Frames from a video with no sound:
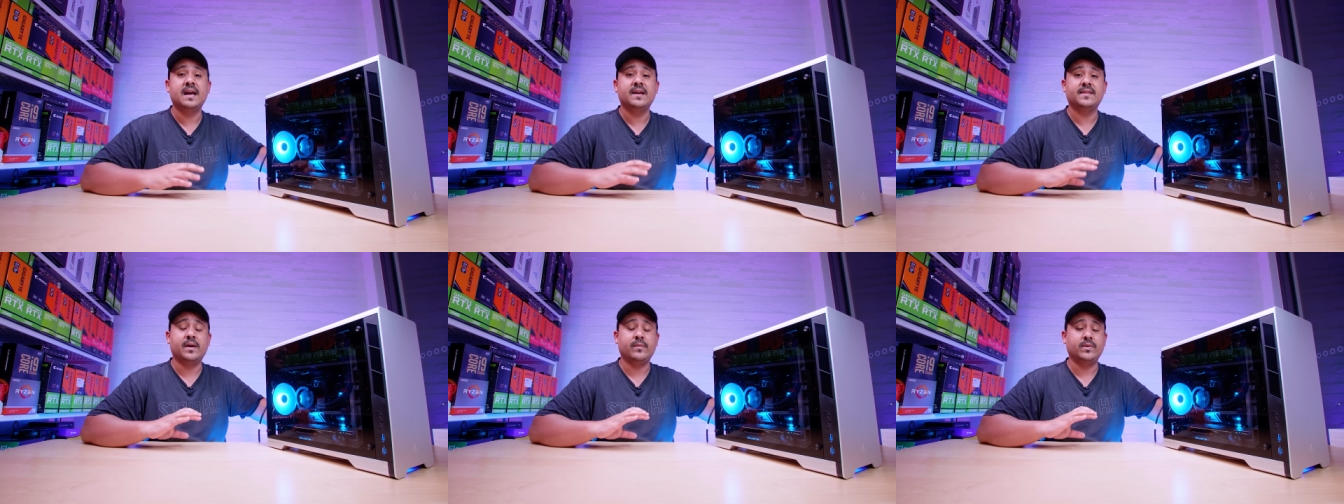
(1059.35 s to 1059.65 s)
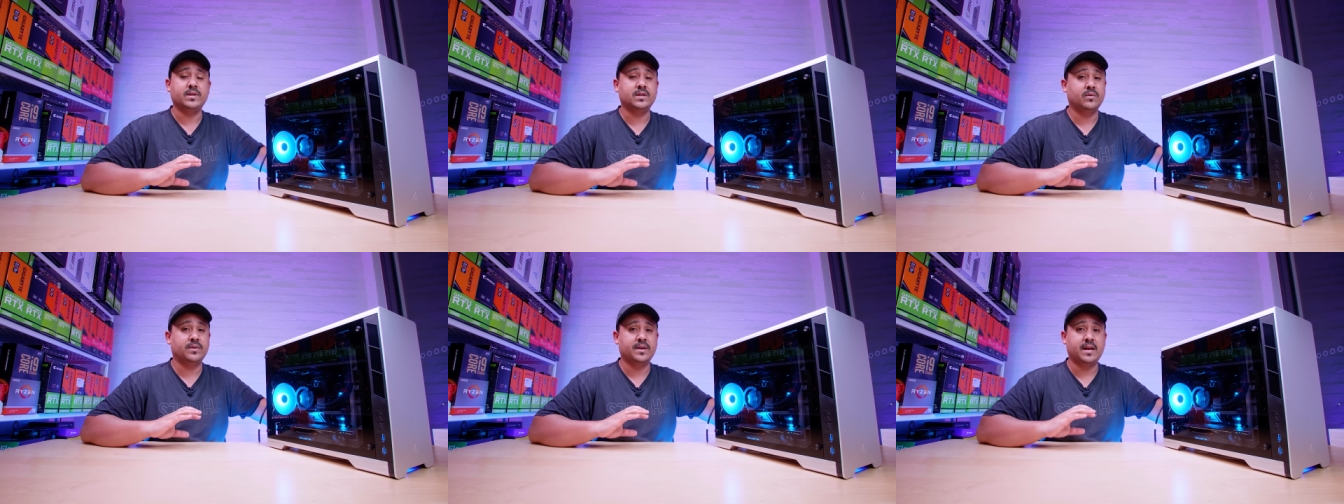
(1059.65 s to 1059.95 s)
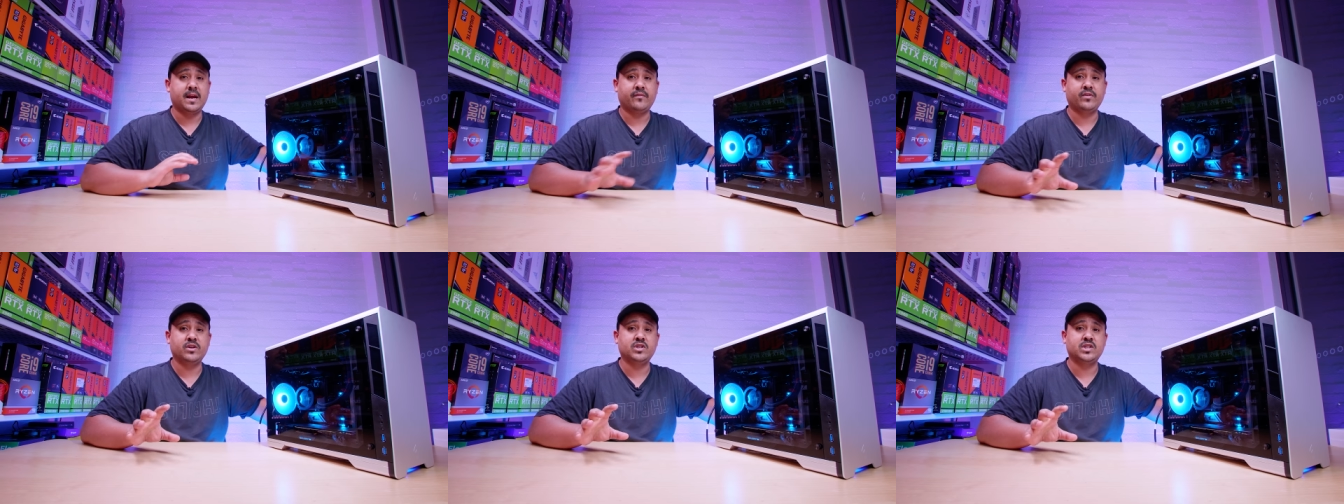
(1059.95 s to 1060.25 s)
that we do on
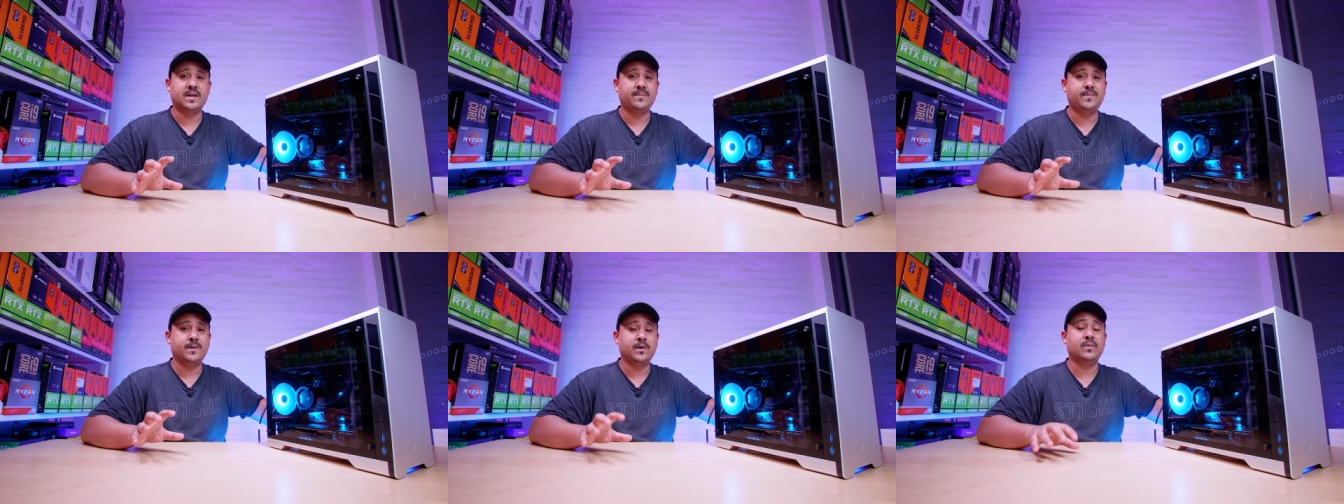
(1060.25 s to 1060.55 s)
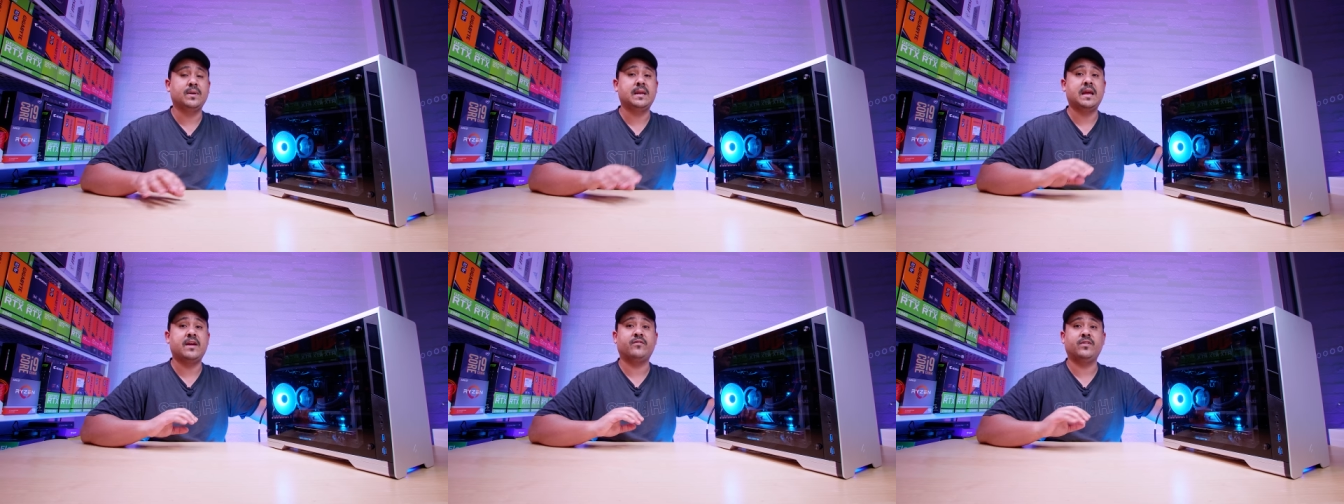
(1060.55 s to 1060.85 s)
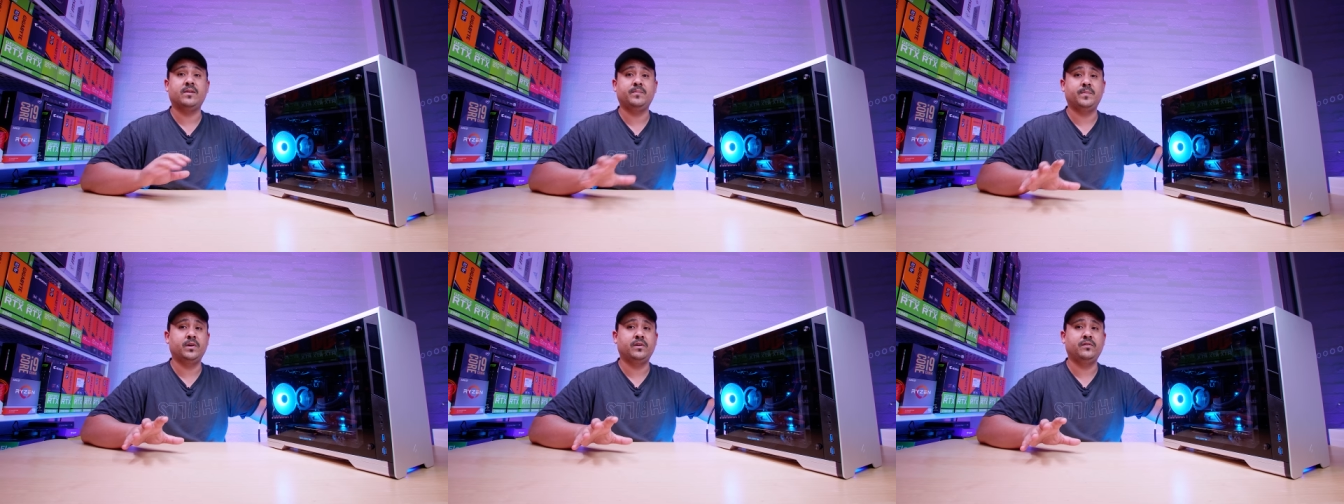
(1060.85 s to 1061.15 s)
every GPU and
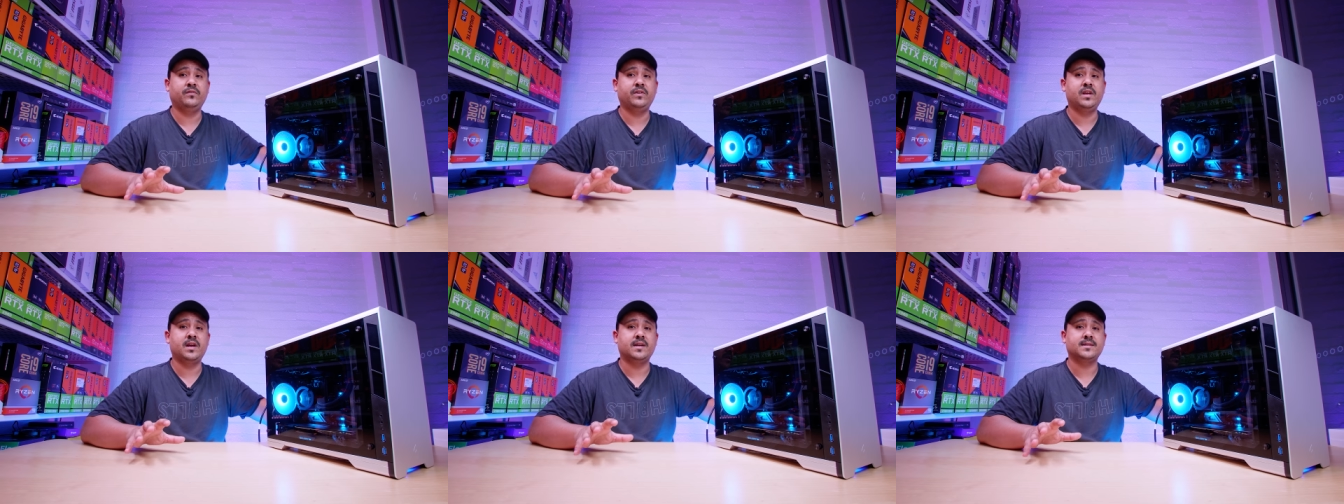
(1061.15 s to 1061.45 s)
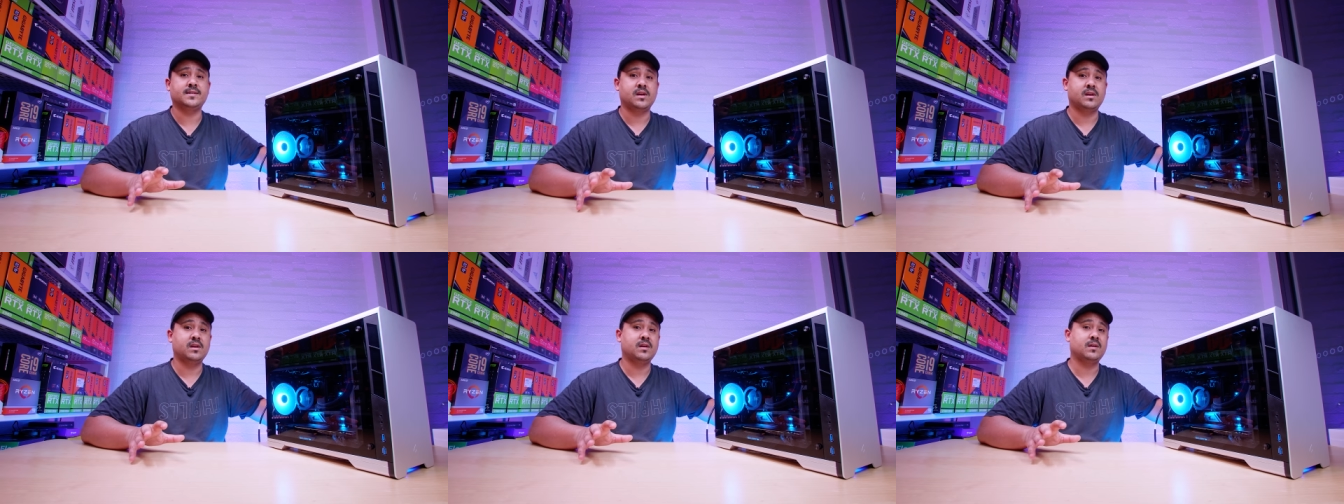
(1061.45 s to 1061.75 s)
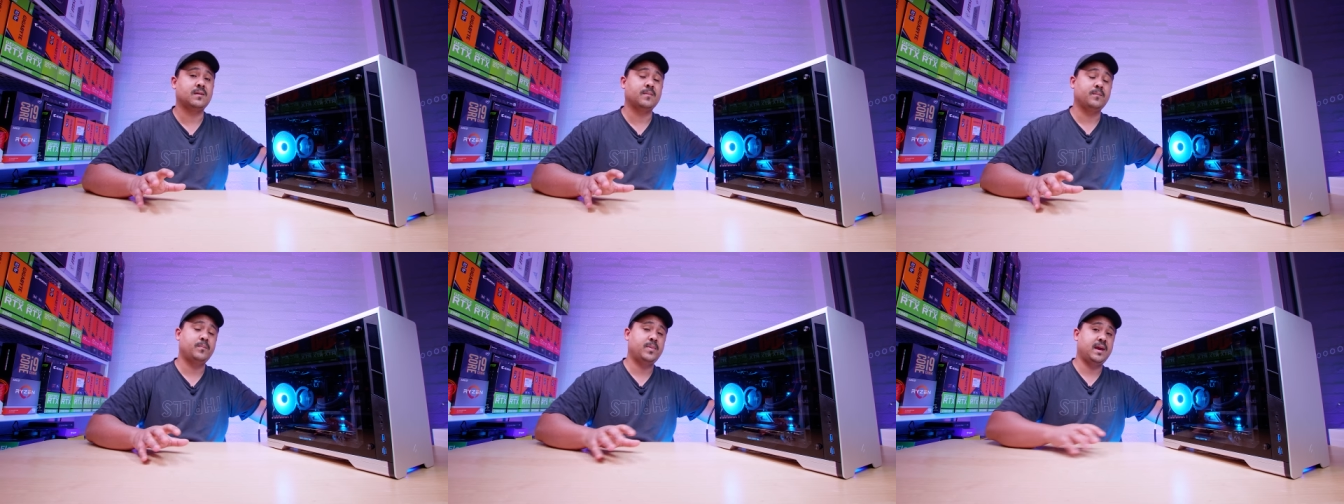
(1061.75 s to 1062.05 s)
every build video, so you
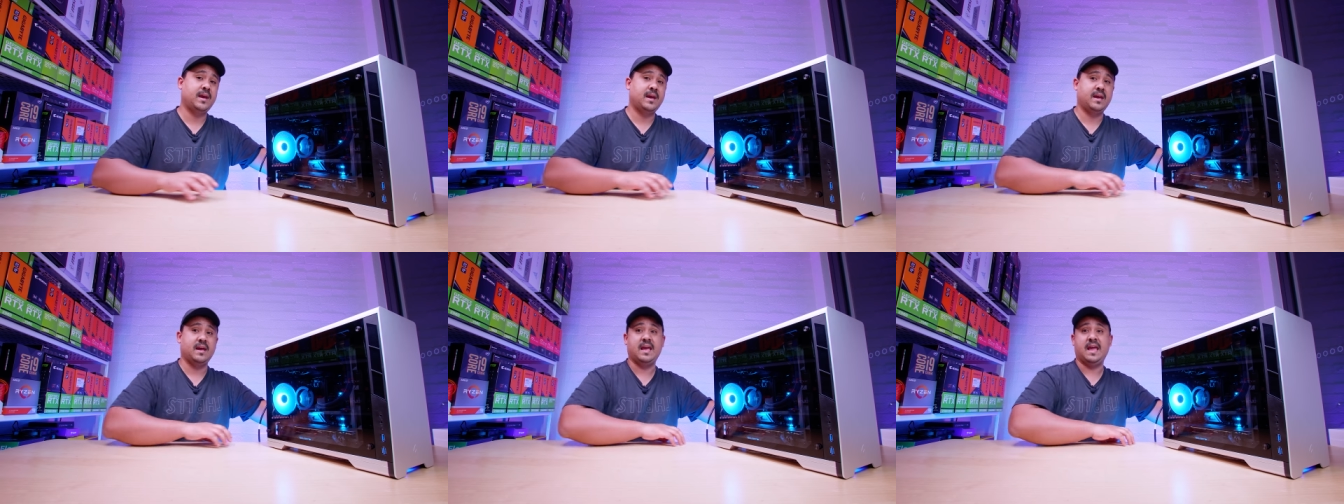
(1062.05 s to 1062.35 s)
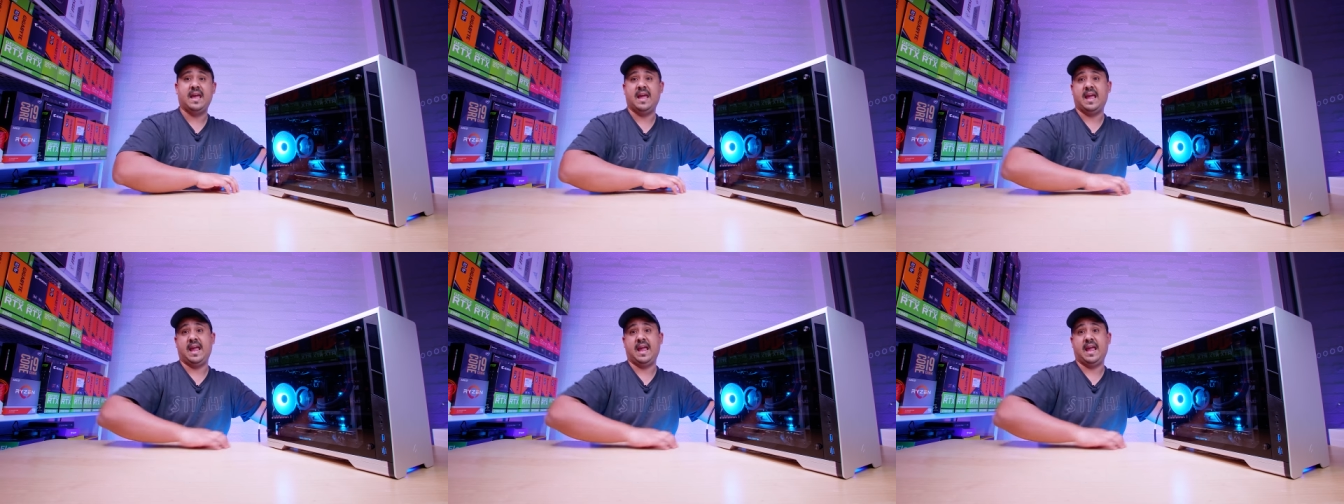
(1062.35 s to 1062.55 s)
can compare